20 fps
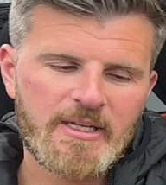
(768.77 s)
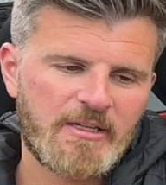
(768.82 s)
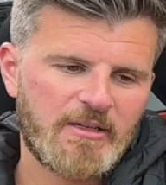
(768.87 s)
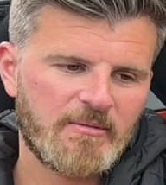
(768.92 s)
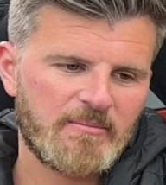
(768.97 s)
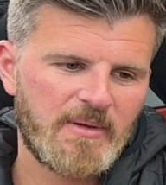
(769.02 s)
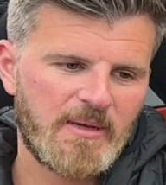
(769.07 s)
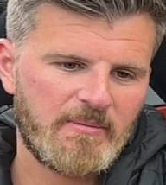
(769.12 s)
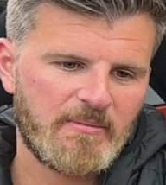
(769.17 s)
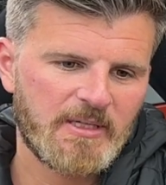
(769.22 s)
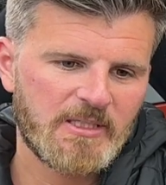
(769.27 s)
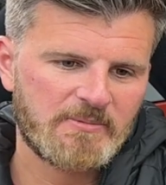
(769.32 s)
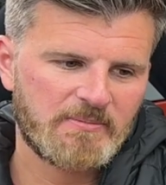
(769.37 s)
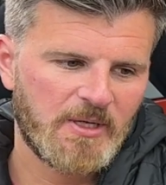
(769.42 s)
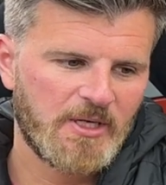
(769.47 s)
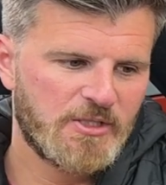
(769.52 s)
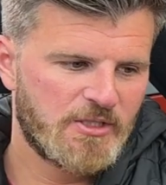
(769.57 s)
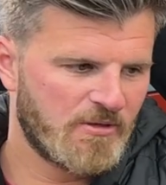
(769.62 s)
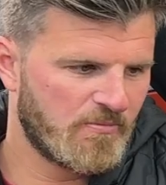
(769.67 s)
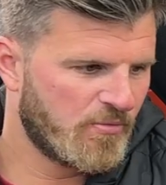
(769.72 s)
good memories.
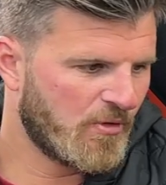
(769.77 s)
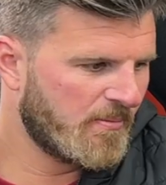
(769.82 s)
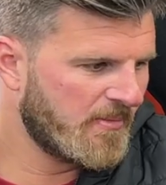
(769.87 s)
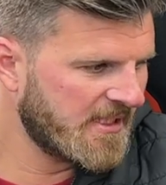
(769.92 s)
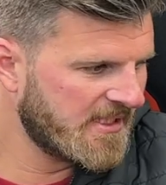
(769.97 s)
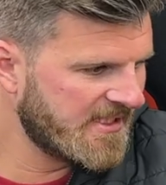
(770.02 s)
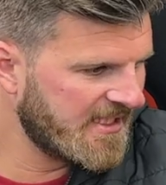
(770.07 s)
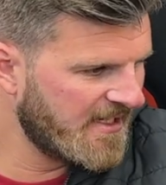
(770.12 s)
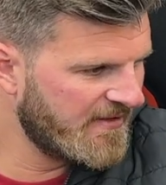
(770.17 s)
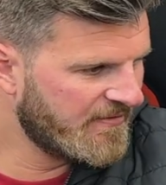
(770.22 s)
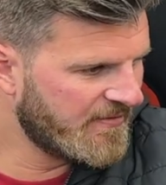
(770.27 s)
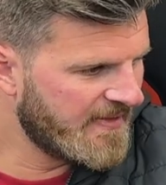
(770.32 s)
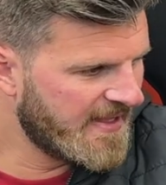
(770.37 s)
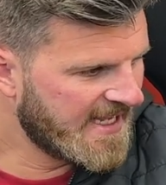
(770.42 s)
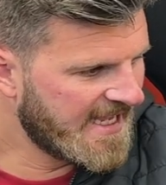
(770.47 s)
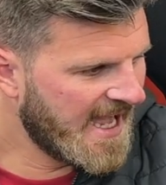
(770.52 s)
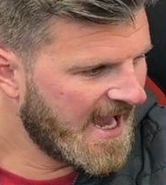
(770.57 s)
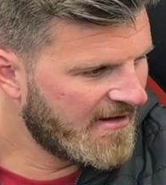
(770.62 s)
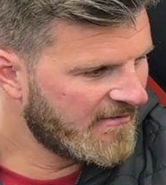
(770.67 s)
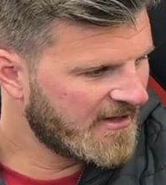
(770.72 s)
But as you can probably see from the
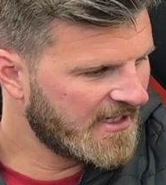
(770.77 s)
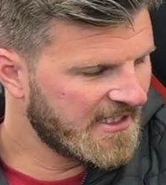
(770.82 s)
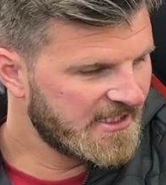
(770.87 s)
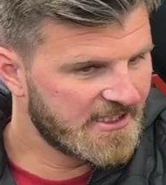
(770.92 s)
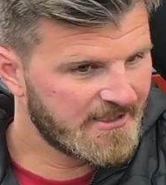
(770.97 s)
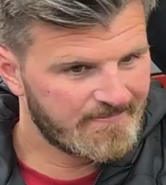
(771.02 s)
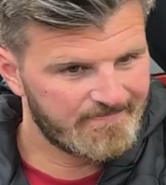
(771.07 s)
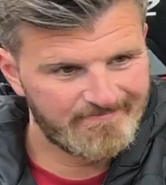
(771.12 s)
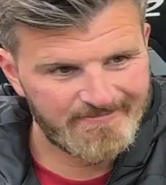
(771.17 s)
garage,